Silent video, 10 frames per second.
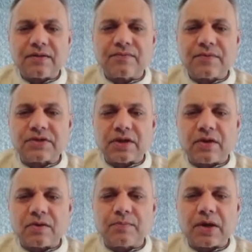which are
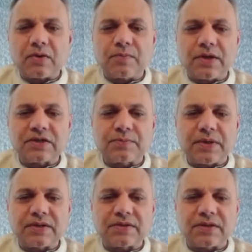not bound by
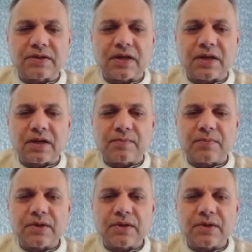space and time